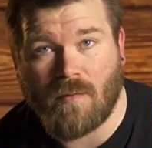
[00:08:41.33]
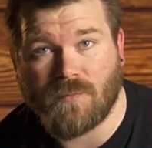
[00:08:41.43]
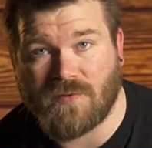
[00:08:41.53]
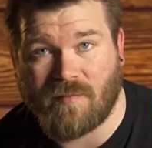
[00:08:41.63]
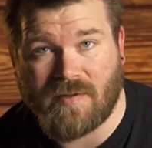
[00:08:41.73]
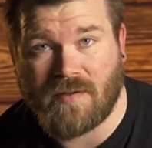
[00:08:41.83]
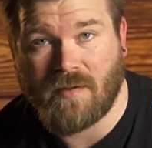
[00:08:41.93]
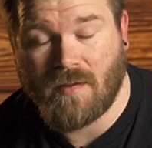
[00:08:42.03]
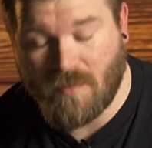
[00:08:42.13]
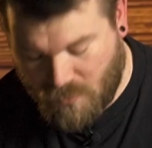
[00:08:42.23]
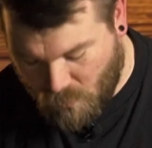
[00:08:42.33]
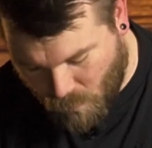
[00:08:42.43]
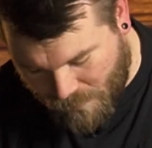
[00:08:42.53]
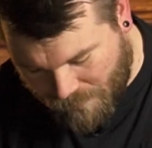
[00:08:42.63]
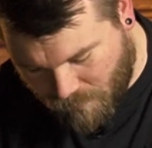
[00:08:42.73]
was going to be
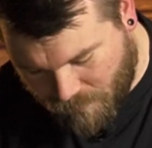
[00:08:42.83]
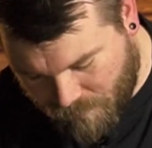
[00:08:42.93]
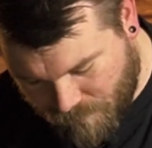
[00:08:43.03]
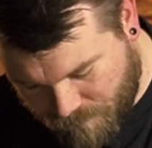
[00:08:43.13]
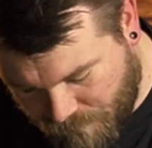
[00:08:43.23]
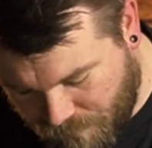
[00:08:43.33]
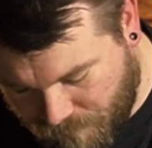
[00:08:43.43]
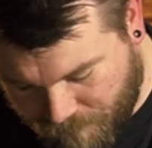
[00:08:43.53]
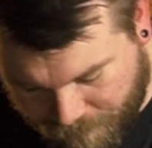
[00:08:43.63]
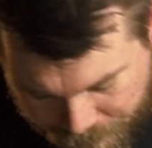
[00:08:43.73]
way harder to do.